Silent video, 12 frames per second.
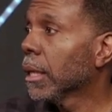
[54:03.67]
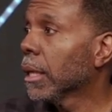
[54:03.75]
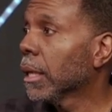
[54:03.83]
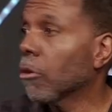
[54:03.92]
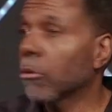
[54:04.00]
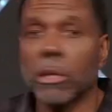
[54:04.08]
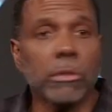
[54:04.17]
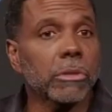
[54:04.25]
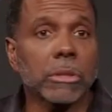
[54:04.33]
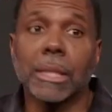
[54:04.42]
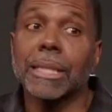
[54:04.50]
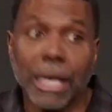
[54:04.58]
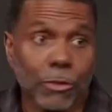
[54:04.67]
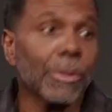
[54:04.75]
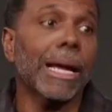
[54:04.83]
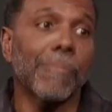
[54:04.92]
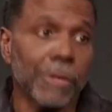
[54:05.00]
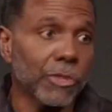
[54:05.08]
And the Holy Ghost will say, that's
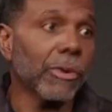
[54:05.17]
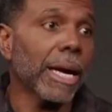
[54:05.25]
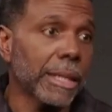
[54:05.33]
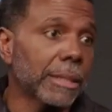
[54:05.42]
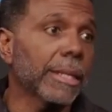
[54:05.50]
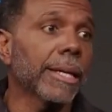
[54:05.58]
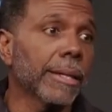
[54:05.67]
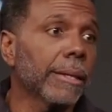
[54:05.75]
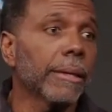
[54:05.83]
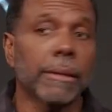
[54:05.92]
what I've been trying to tell you.